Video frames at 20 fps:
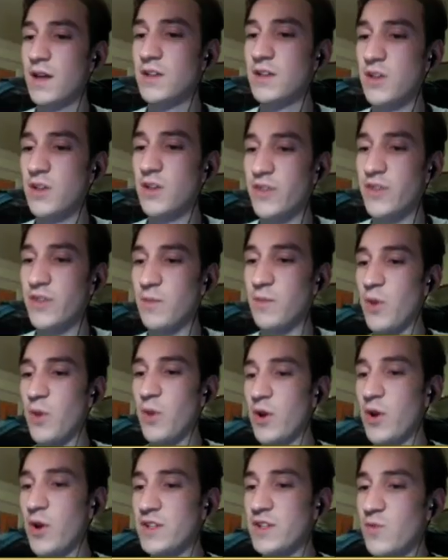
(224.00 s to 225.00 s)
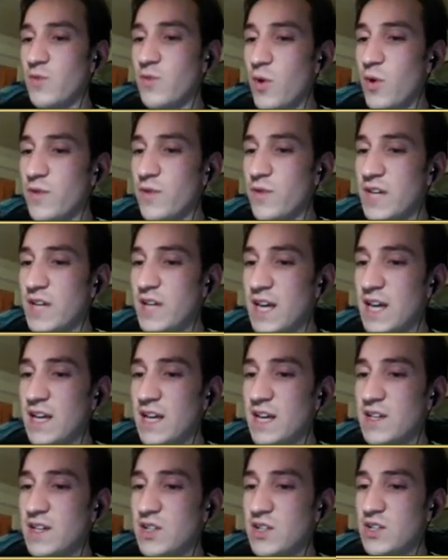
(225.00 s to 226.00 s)
Do y'all think Burn is worth
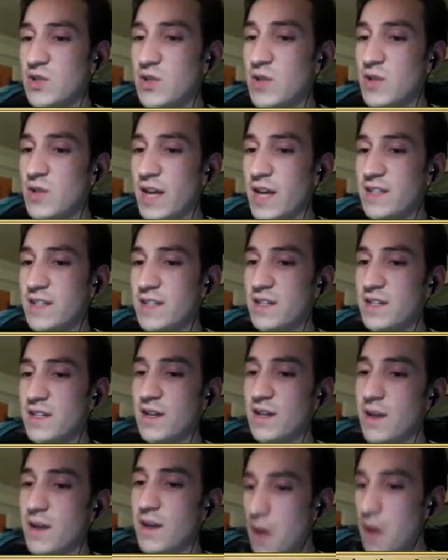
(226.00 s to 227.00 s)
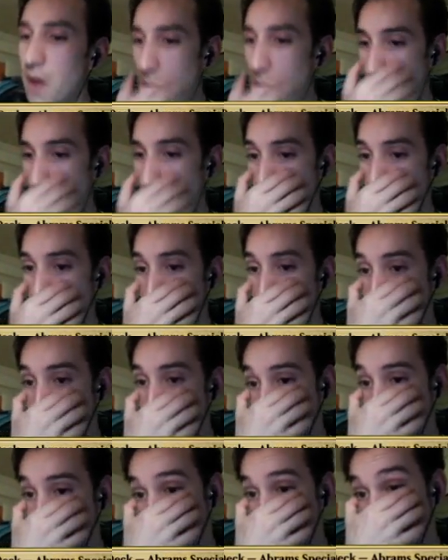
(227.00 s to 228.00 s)
taking to Legacy?
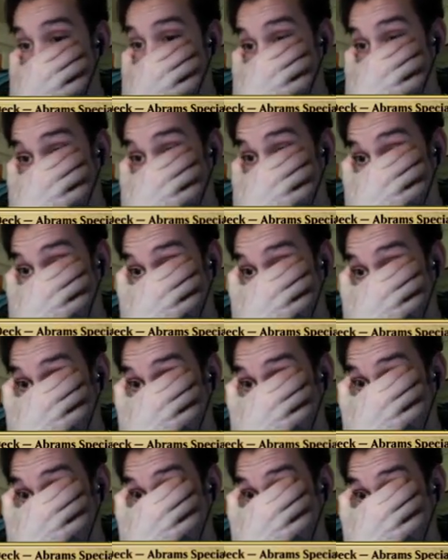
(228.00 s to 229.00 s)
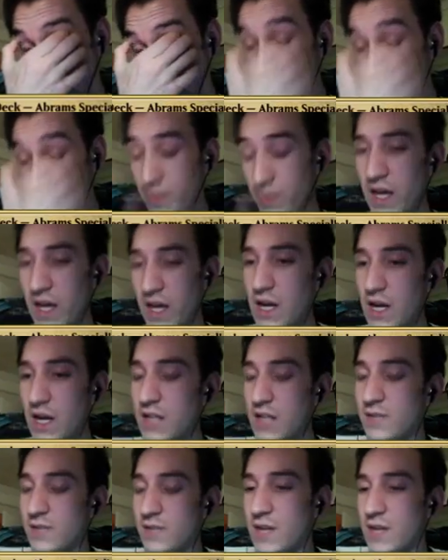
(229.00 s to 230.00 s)
You want to play Ad
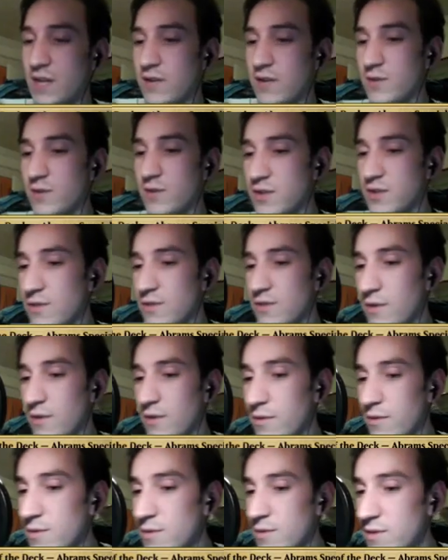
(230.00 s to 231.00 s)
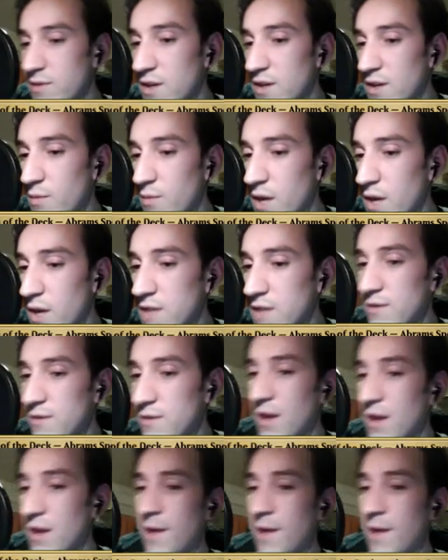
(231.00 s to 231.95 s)
Nauseam Tendril Storm? I don't think you can buy into.